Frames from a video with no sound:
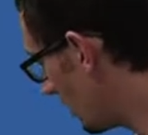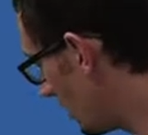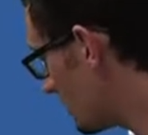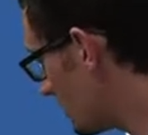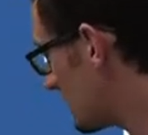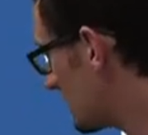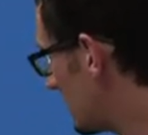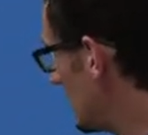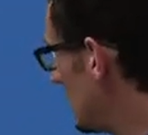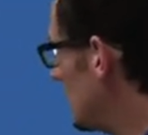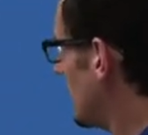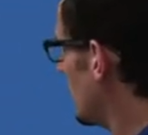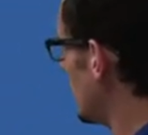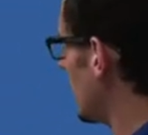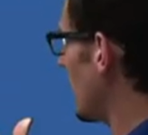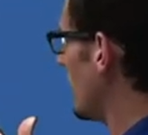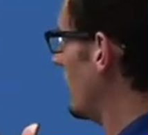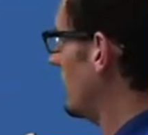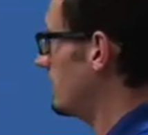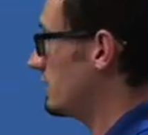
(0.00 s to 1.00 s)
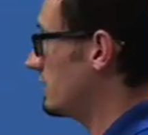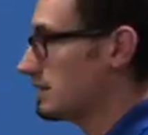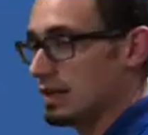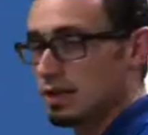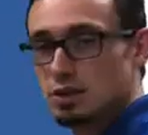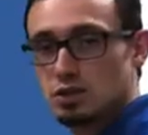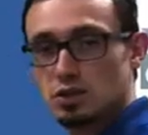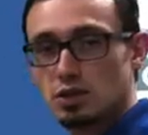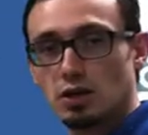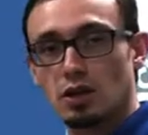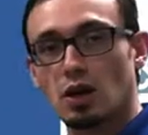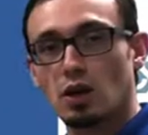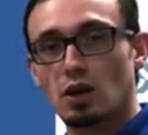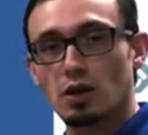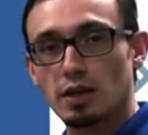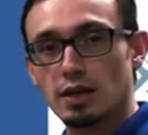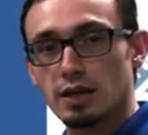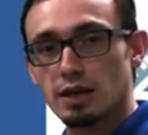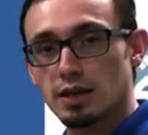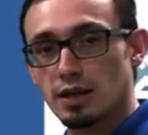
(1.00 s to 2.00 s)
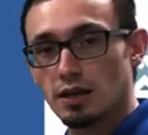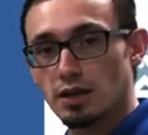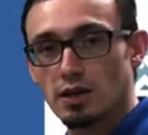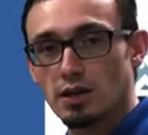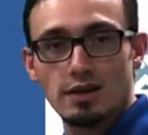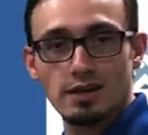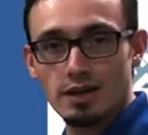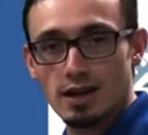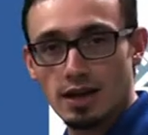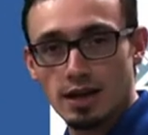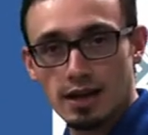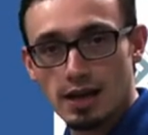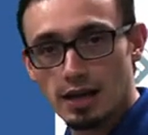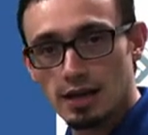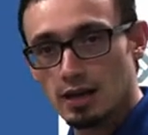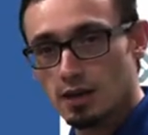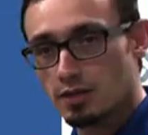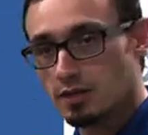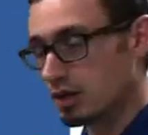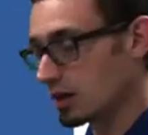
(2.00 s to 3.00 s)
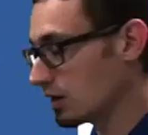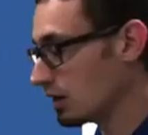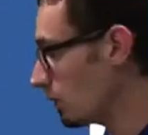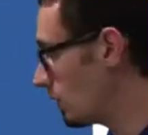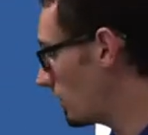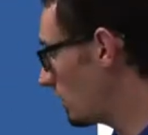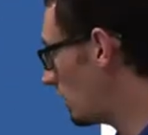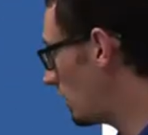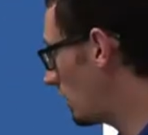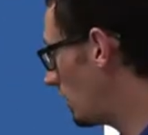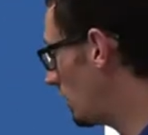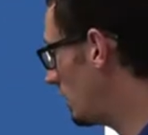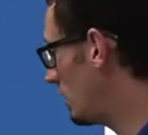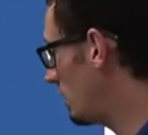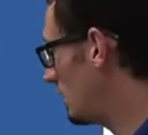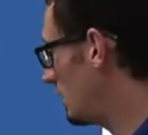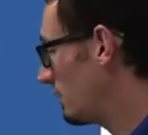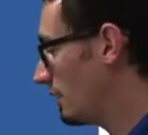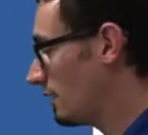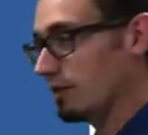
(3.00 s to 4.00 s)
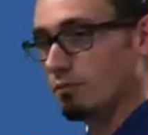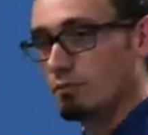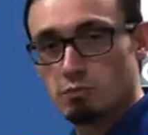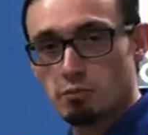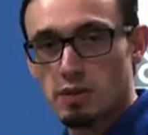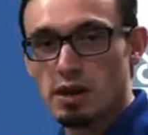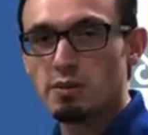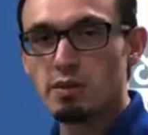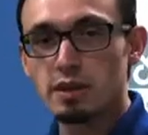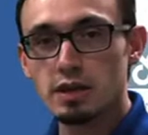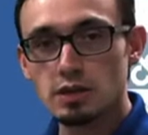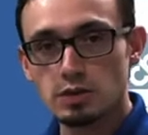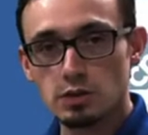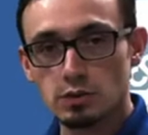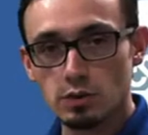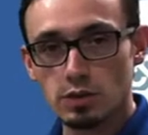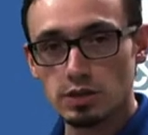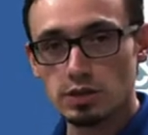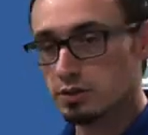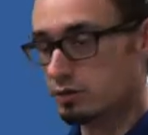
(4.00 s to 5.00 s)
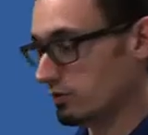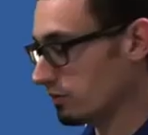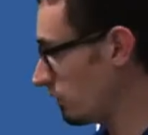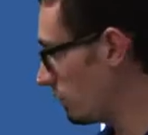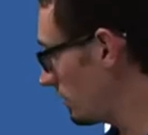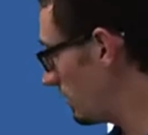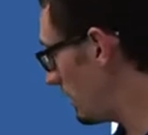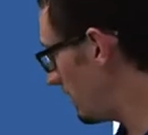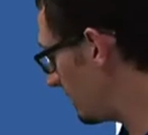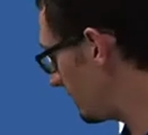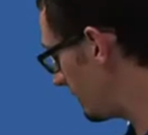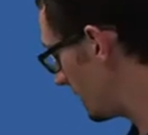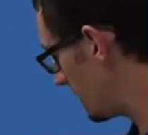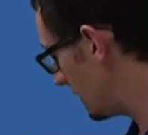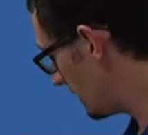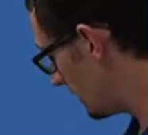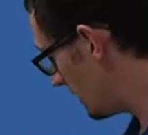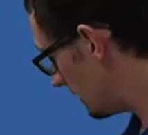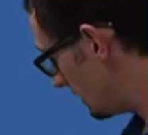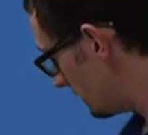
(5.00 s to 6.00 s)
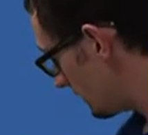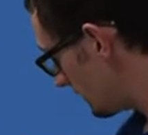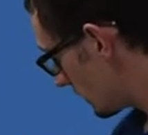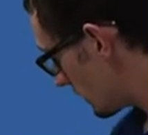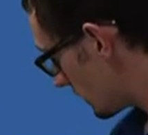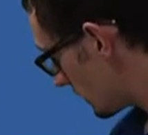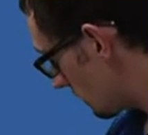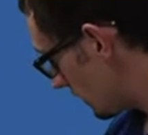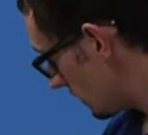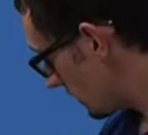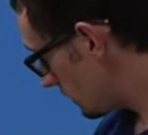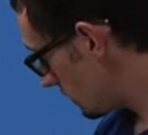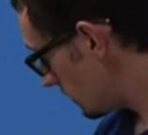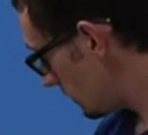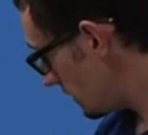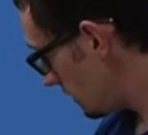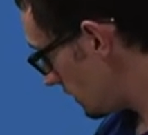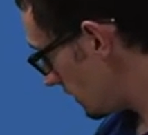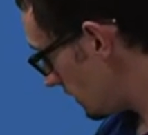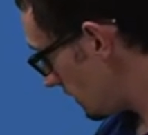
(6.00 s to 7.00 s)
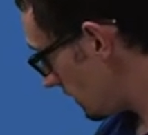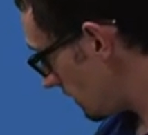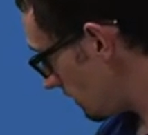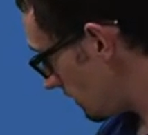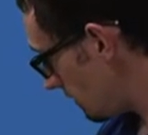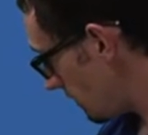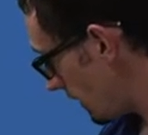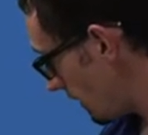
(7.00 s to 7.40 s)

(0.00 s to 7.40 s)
see any condensation occurring here. I got nothing going on. Maybe there's a reason for that. So I'm going to shoot here about